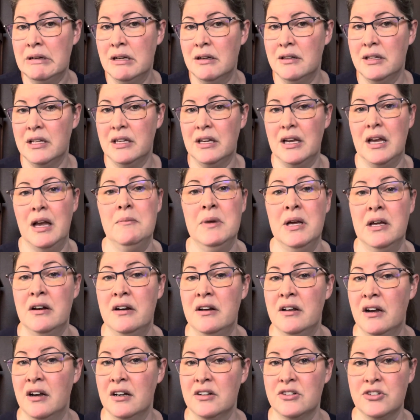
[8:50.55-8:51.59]
Like, I'm not a
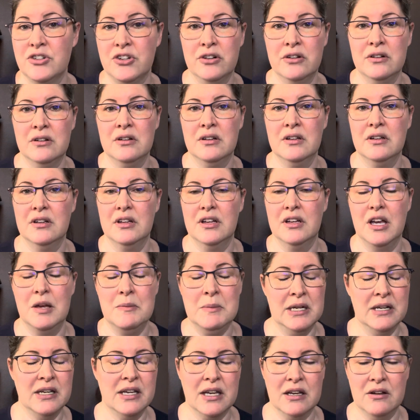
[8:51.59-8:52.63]
doctor, I'm
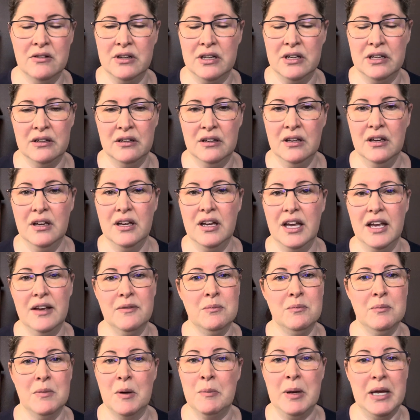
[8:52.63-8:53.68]
in accounting,
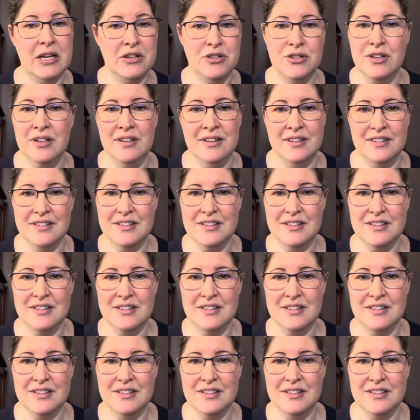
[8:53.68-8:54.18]
I'm a patient.